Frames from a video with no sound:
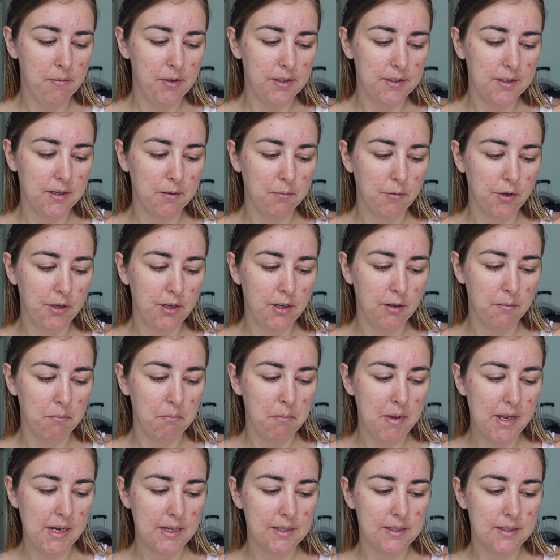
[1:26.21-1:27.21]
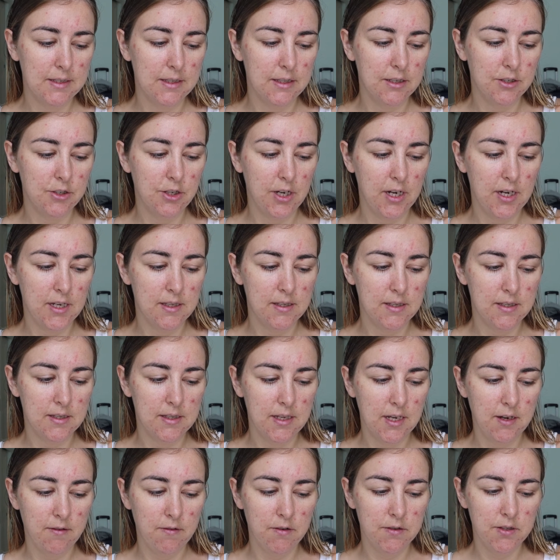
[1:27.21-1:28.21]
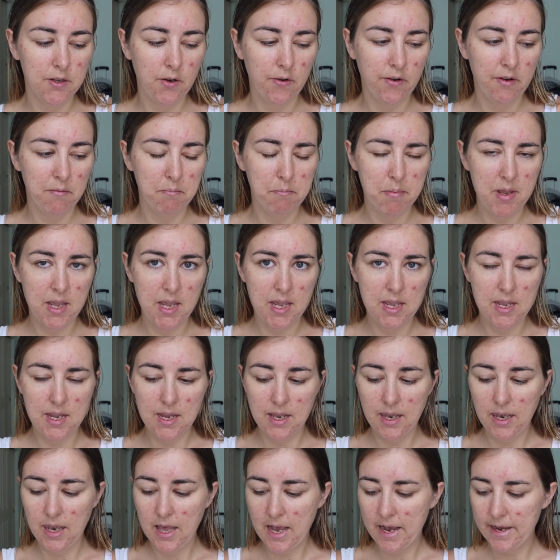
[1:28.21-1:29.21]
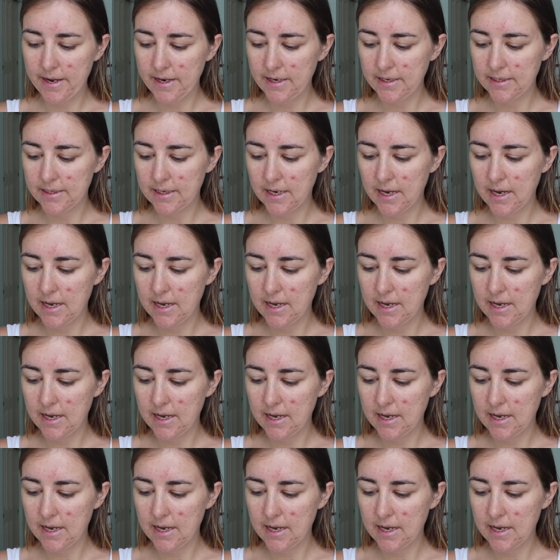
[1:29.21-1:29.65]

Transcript: So I'm going to mix the shades 00B Light